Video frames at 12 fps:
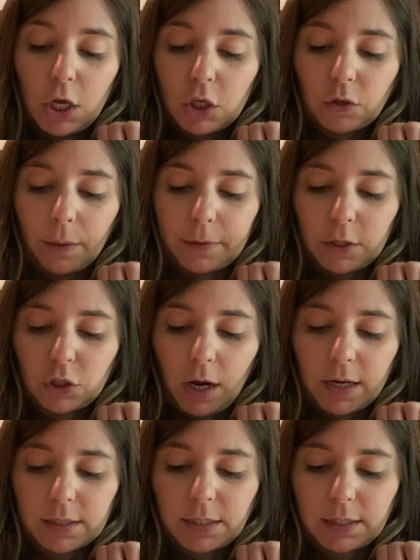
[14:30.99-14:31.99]
So I'm going to
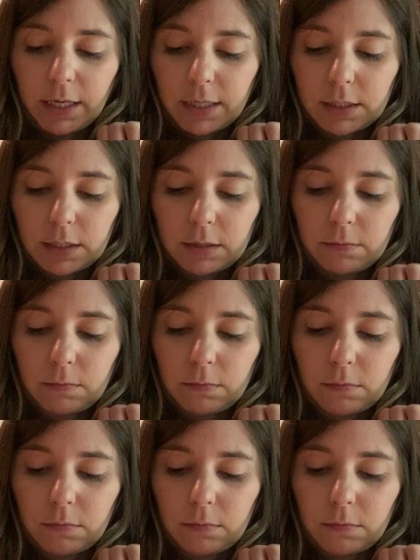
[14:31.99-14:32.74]
draw 6